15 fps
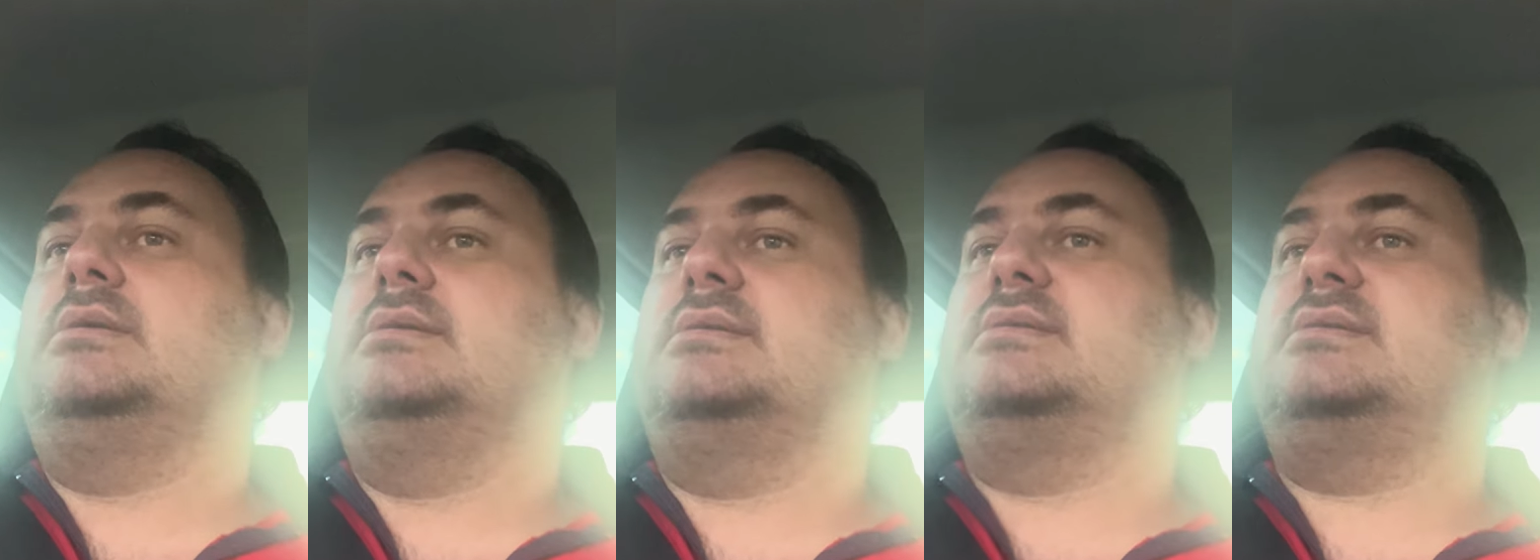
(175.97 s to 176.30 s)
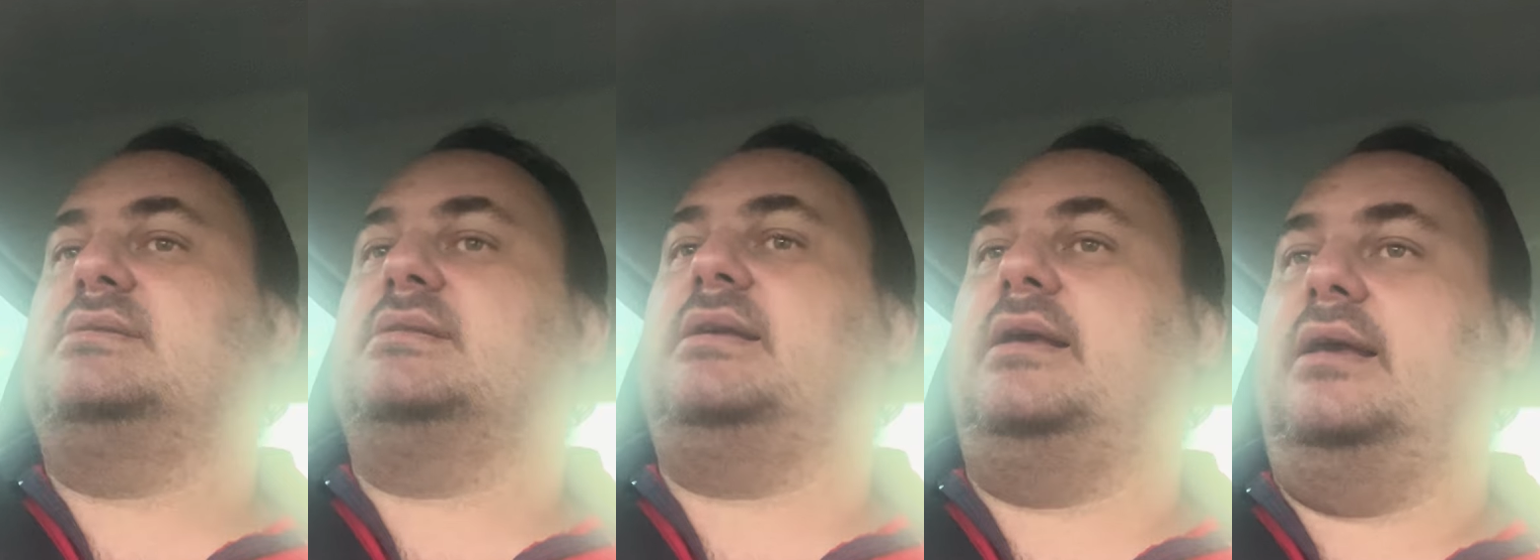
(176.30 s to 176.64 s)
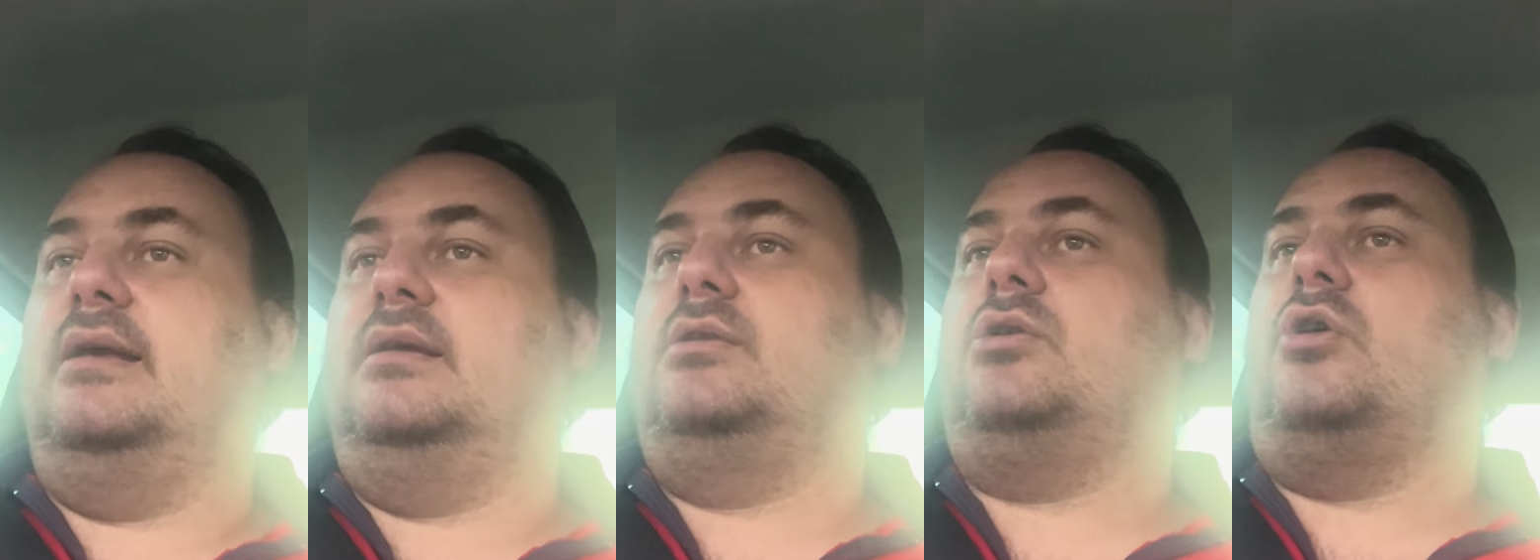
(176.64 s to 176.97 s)

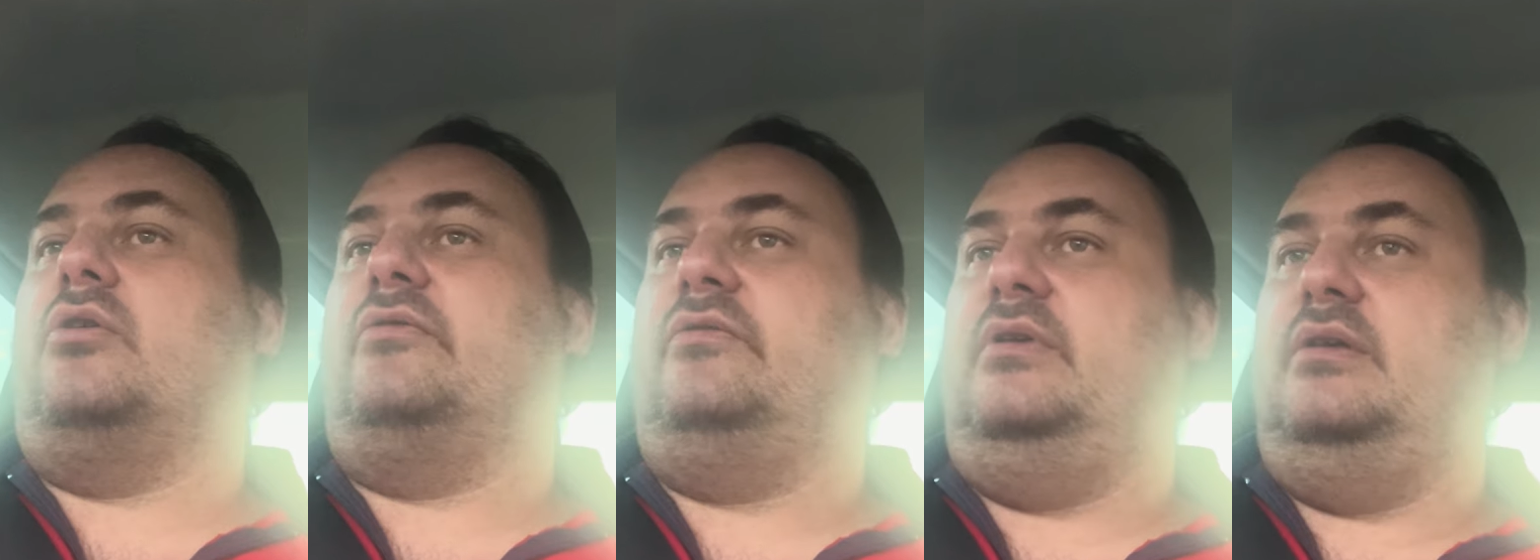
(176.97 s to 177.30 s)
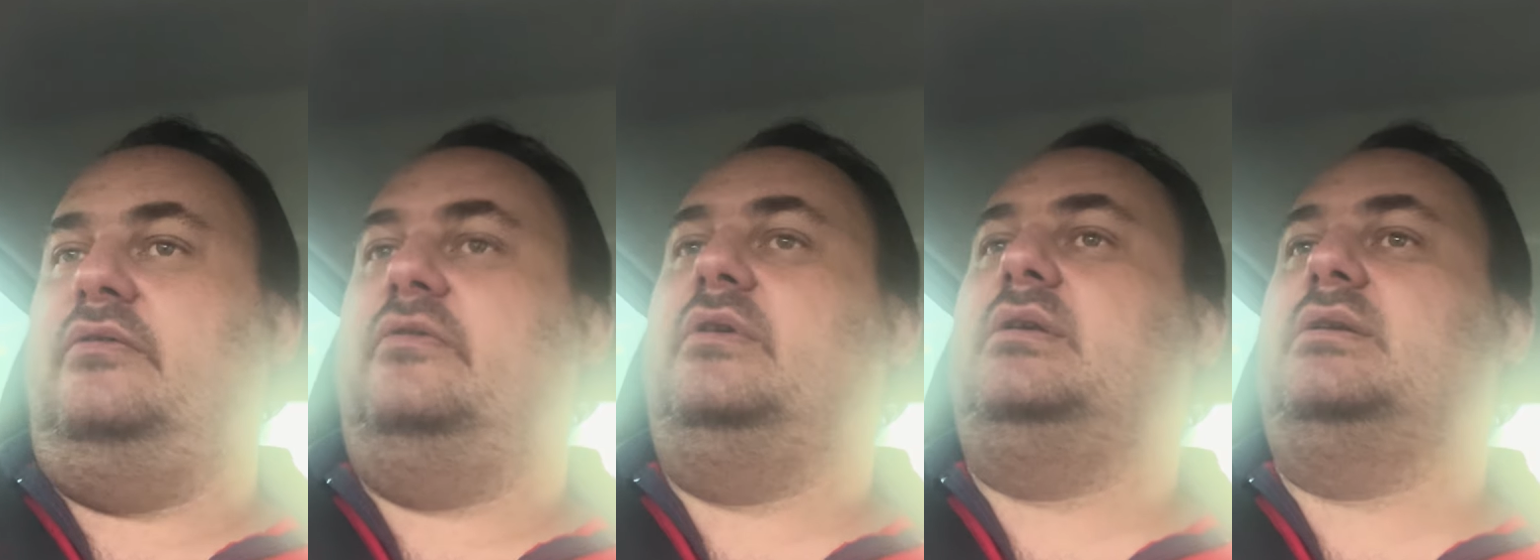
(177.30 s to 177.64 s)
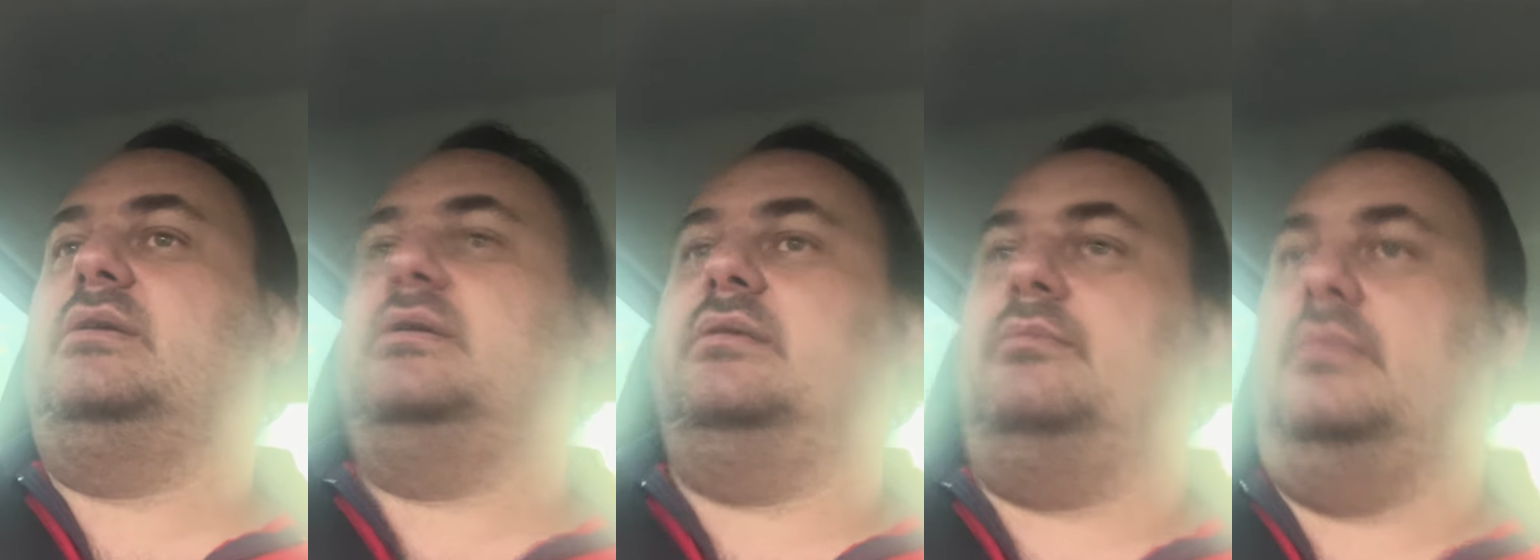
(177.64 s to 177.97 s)
scared of giving
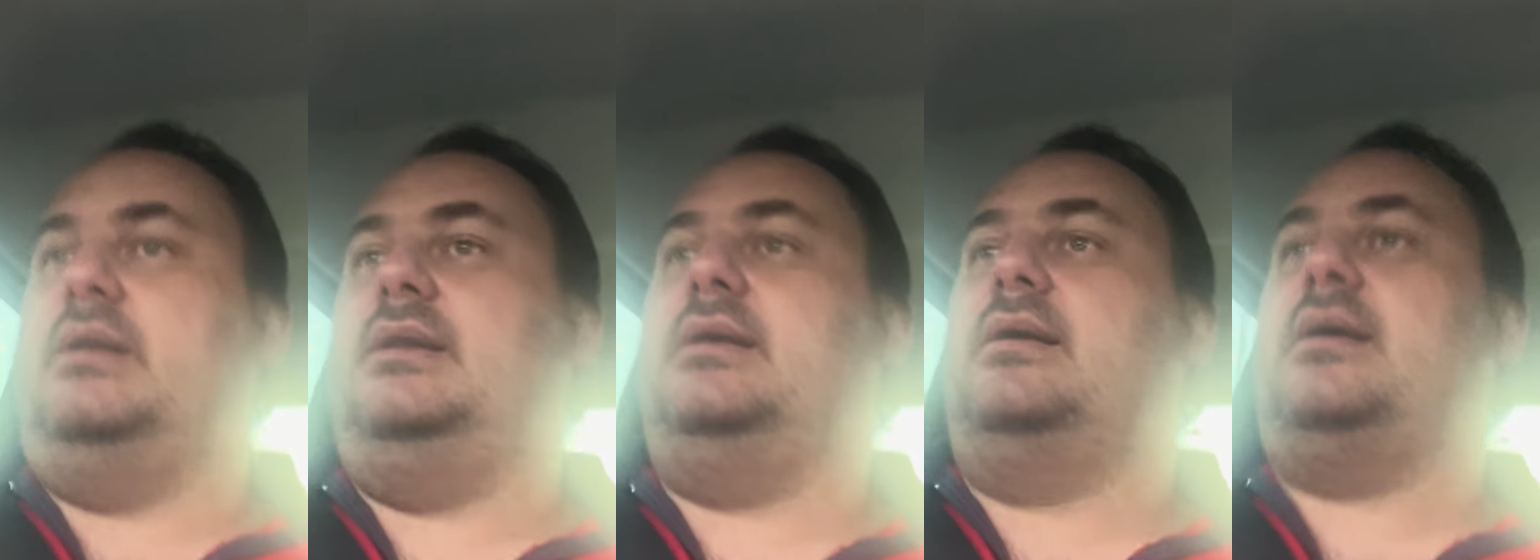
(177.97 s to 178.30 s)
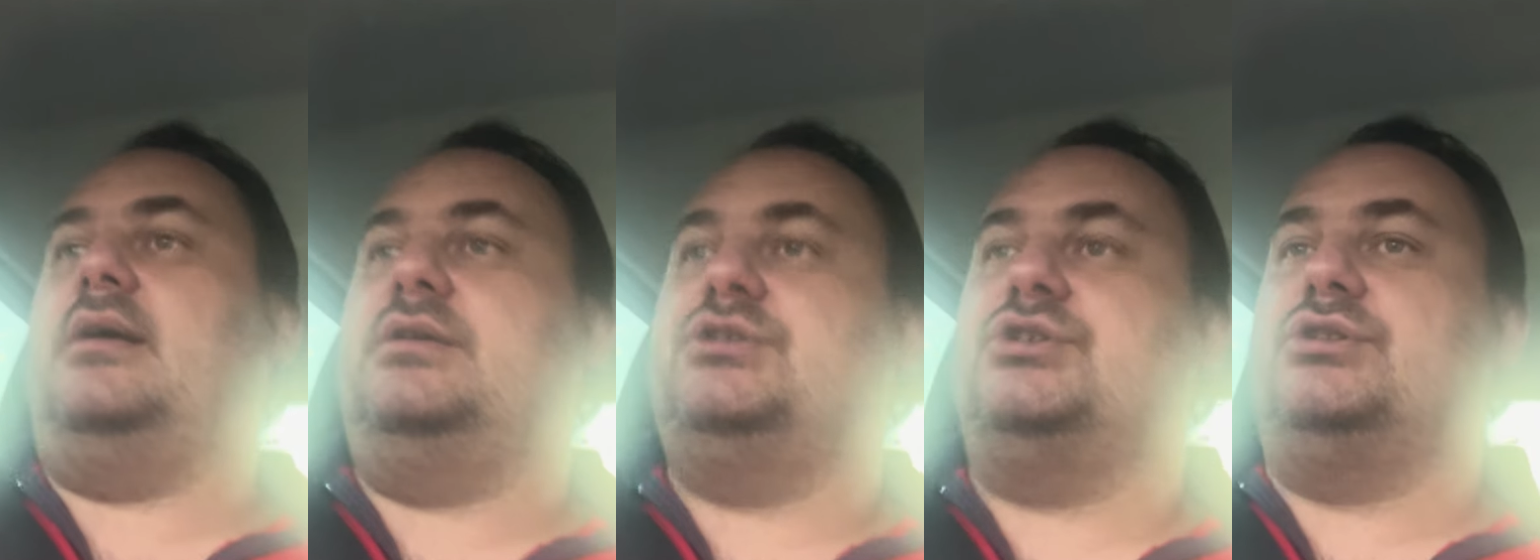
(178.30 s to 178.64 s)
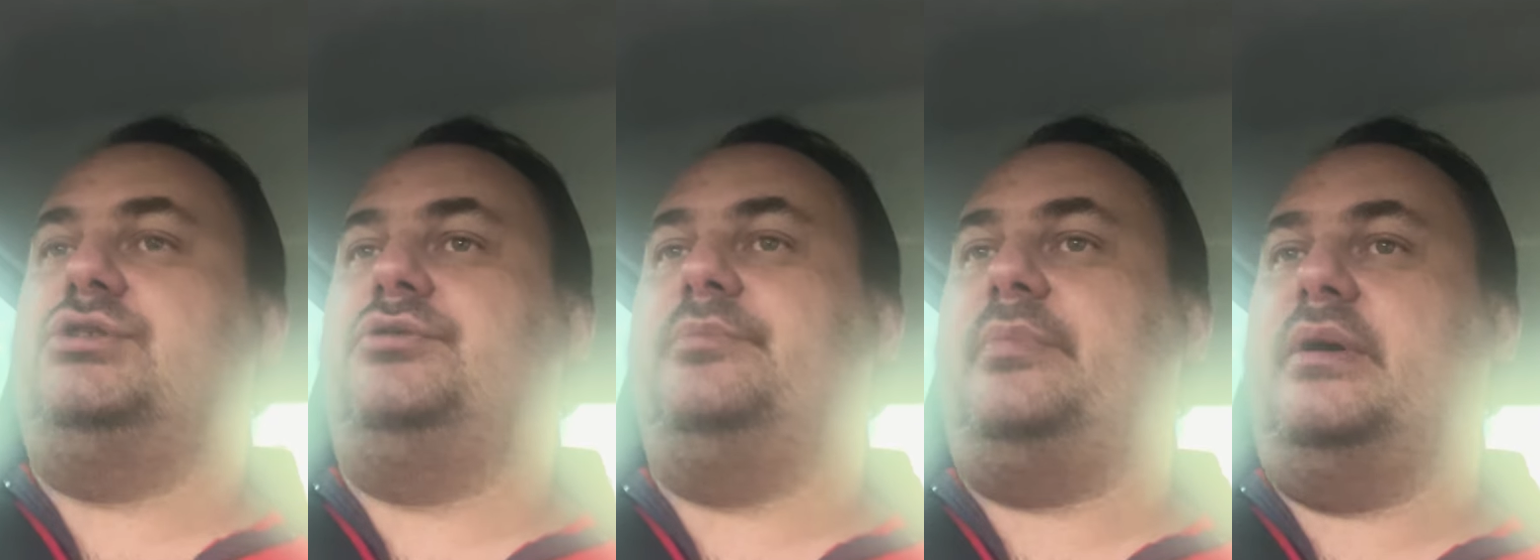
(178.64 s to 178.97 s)
medication
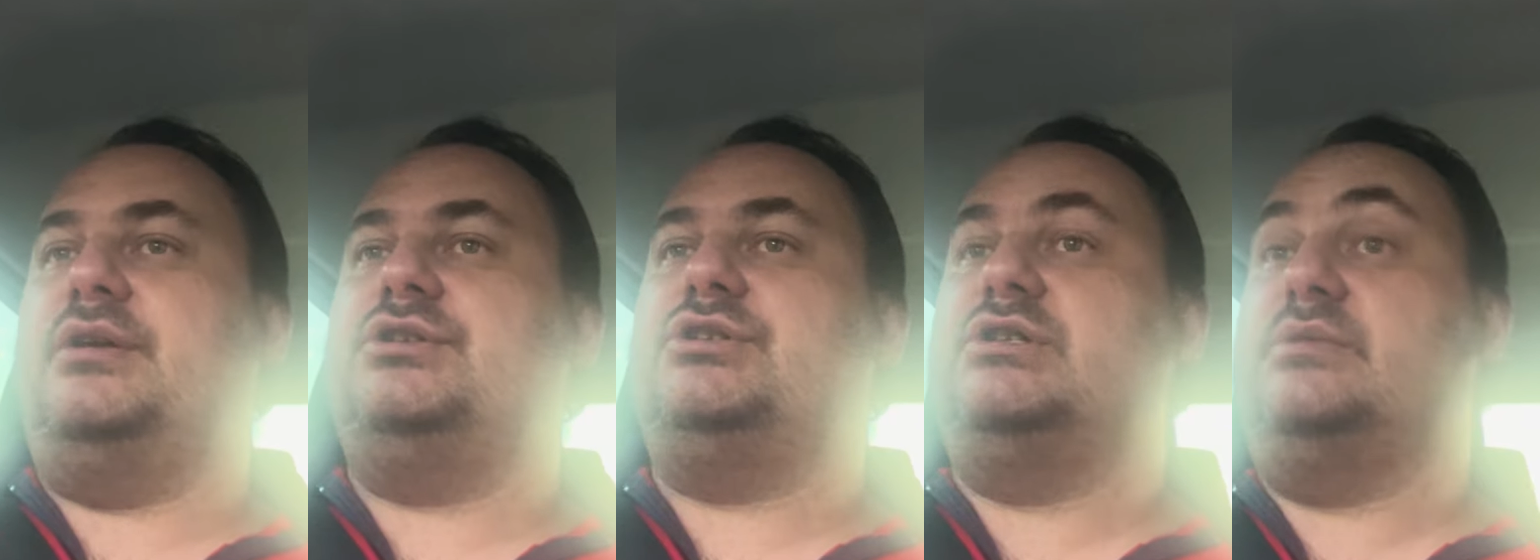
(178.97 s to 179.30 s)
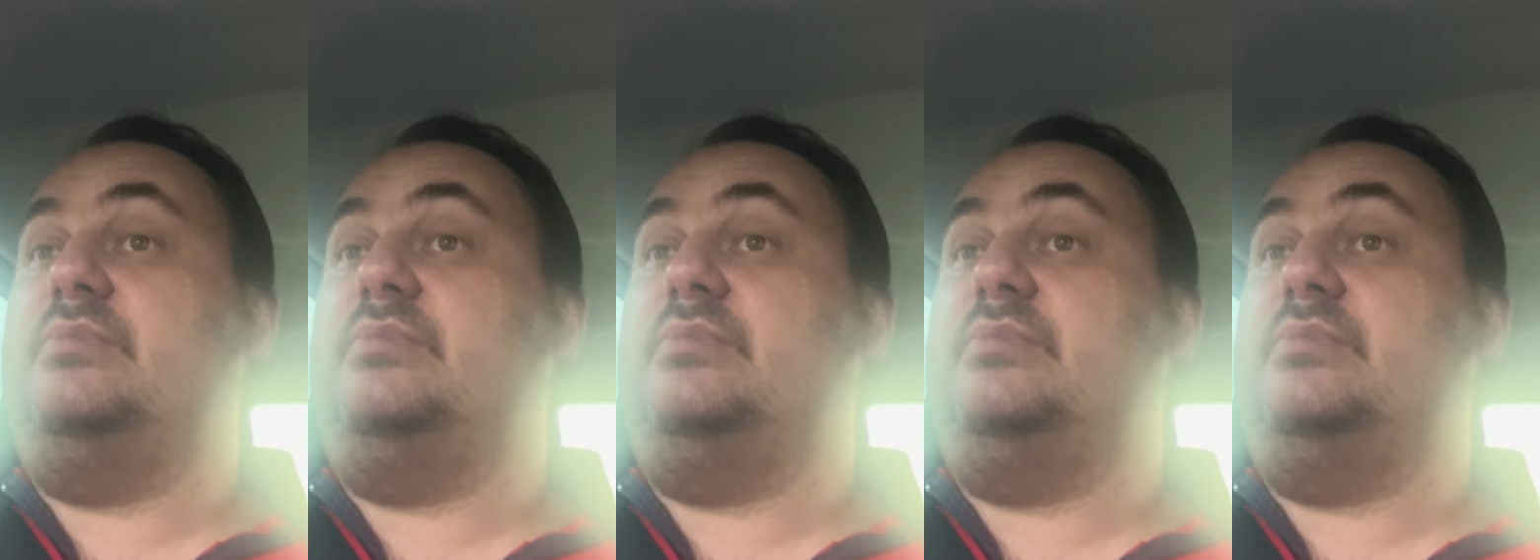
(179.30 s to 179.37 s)
to patients,